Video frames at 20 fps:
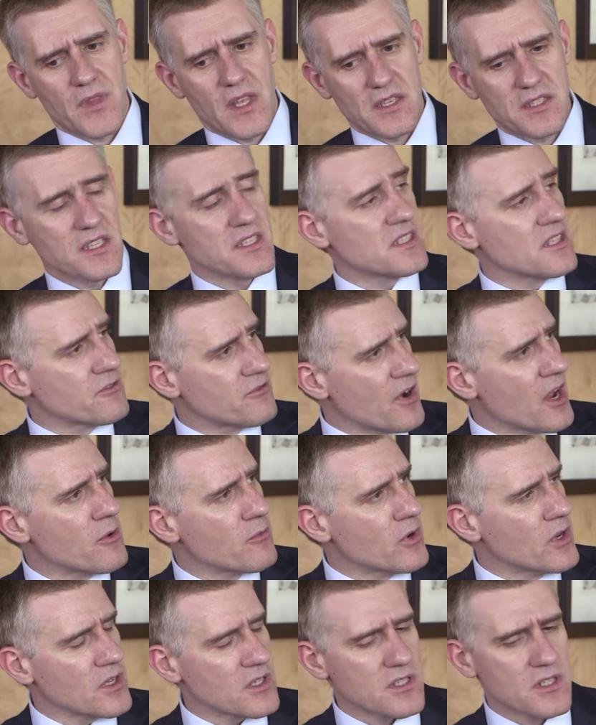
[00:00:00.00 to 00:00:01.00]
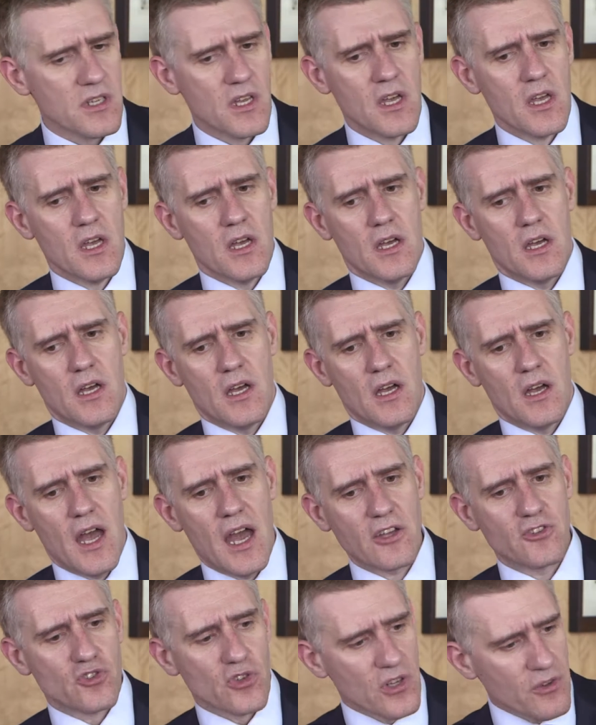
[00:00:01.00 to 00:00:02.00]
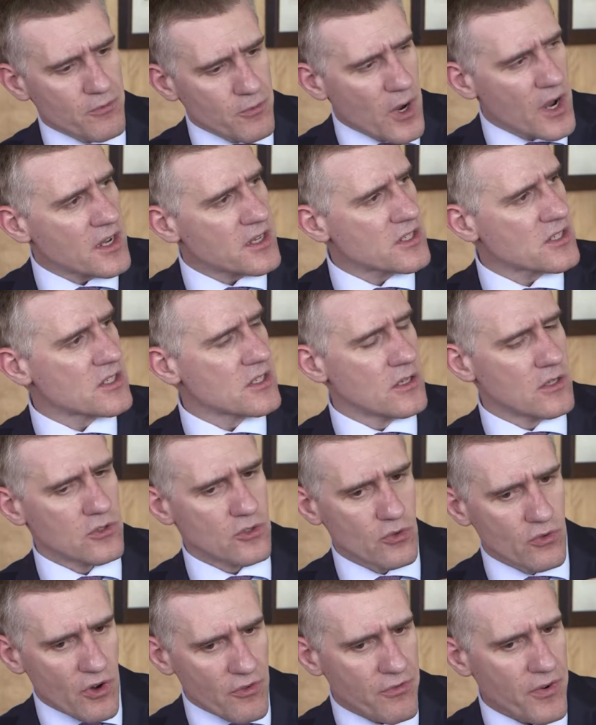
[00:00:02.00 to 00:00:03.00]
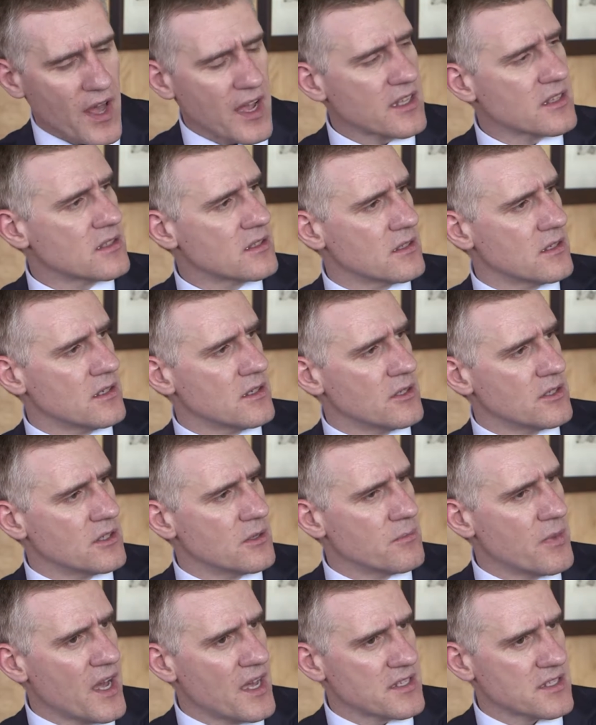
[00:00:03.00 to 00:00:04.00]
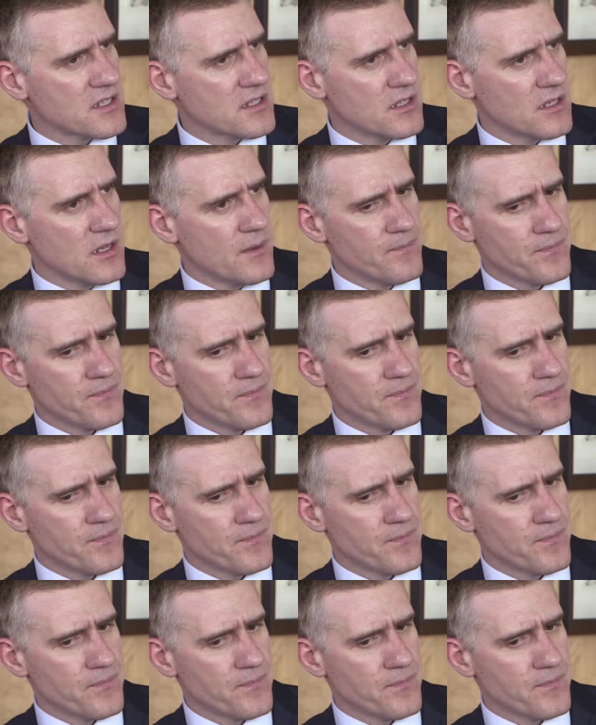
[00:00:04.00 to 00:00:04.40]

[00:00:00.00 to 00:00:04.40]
assistance frameworks actually works to reflect the best